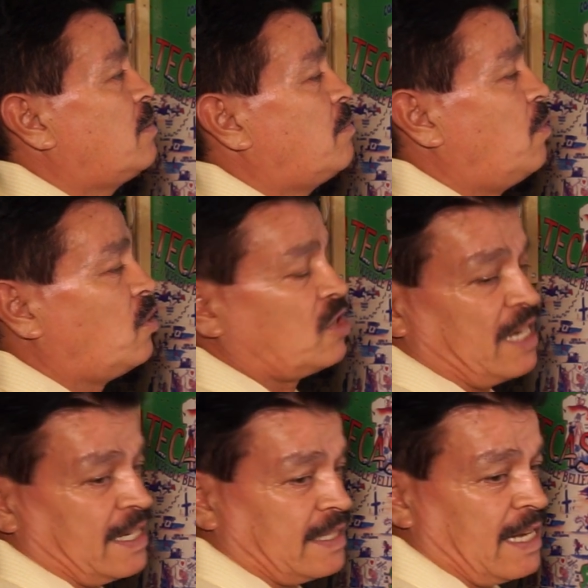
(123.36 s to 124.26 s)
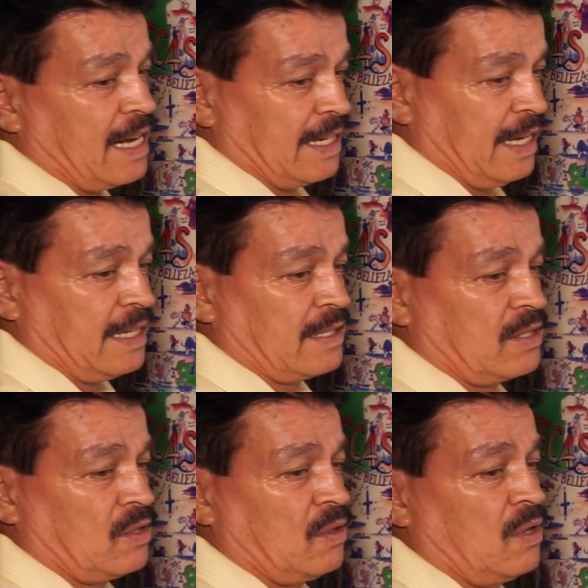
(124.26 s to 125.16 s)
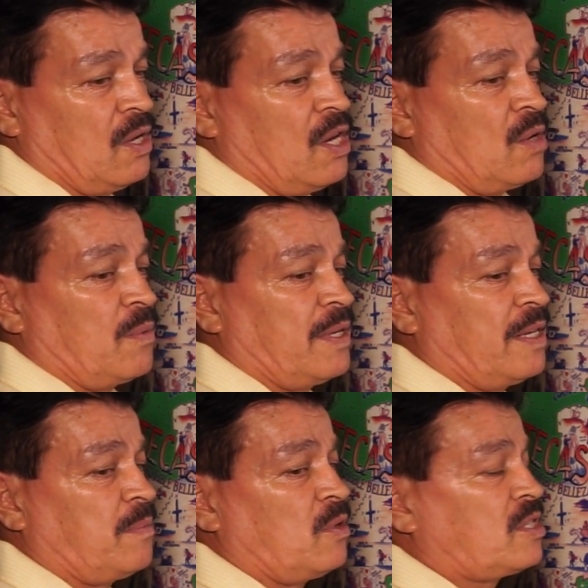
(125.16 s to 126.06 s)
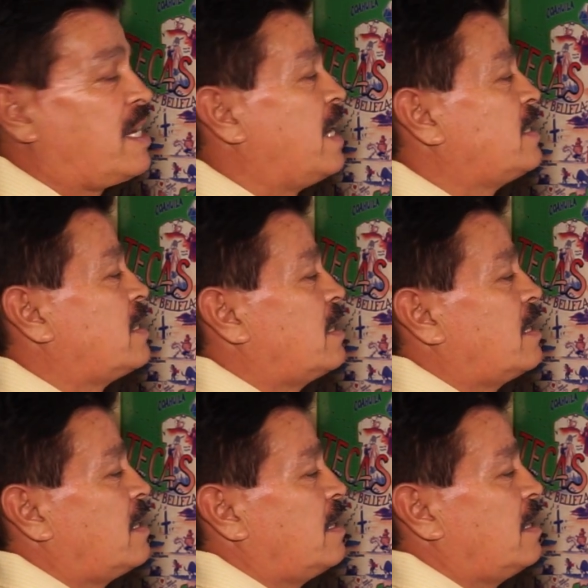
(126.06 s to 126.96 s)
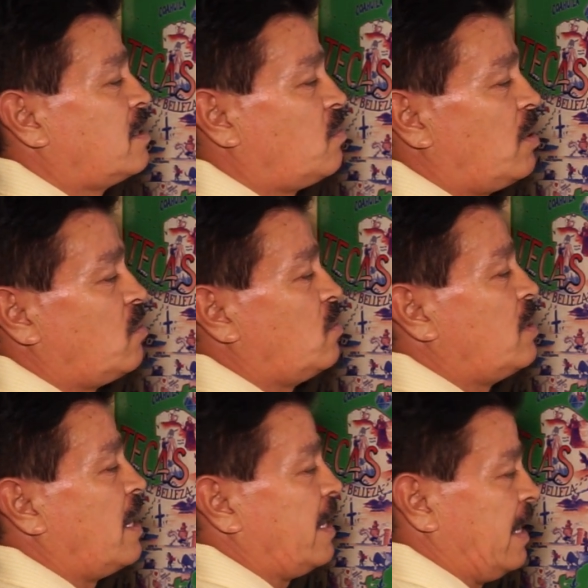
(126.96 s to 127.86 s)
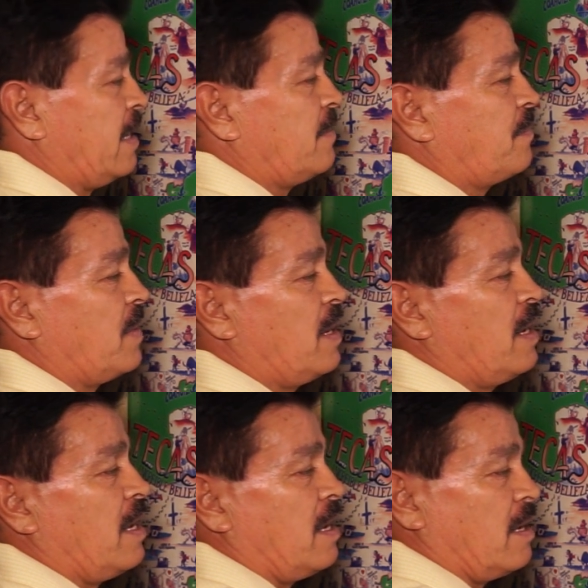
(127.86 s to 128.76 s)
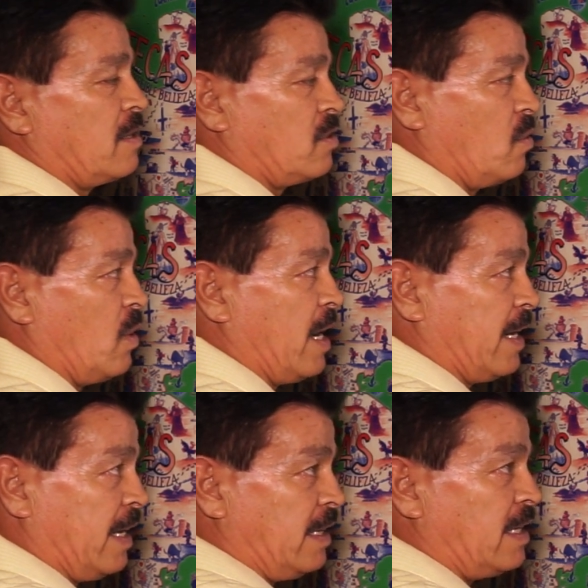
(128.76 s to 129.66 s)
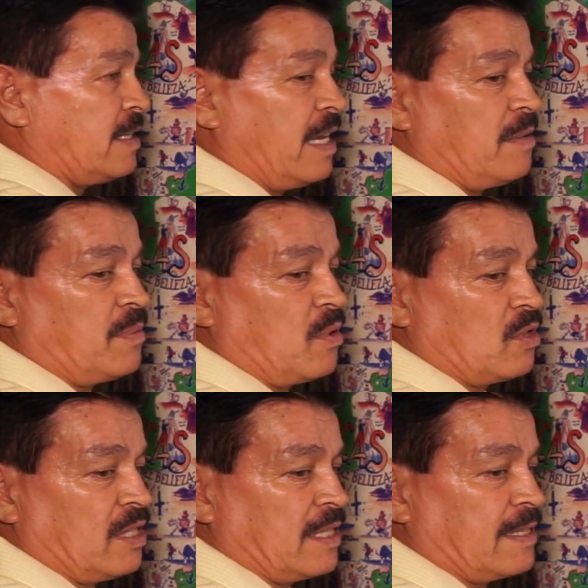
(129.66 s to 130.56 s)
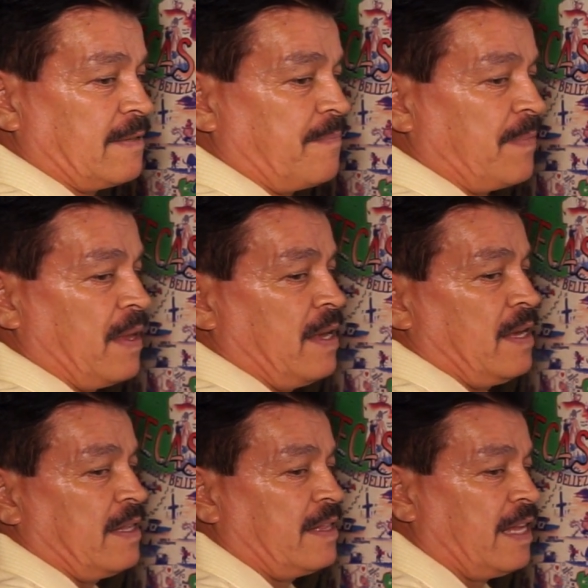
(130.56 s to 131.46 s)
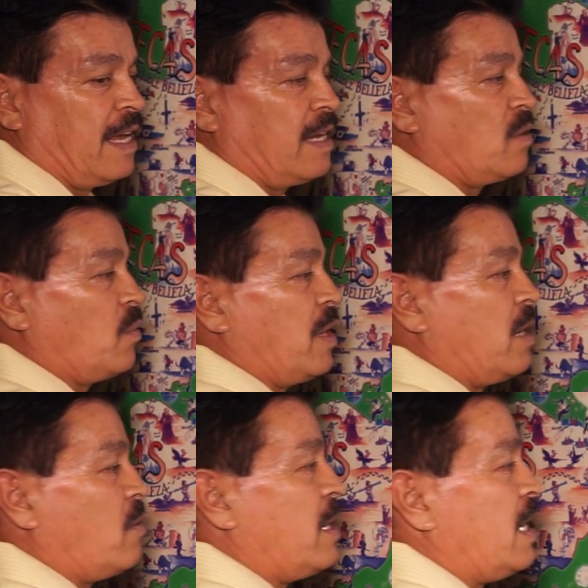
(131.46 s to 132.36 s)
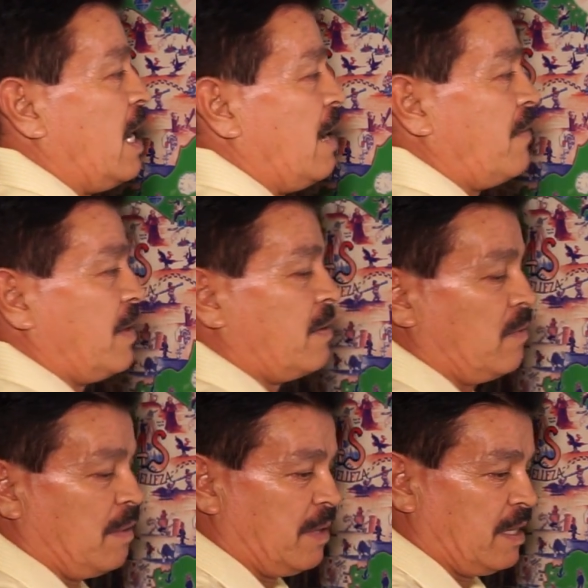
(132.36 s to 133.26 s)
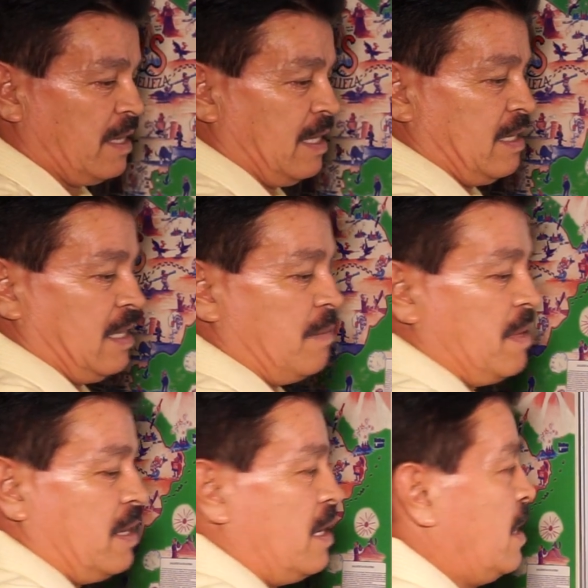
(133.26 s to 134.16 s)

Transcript: both sides again. So we need both sides square root again. So again the same process. Then we are going to have here, let me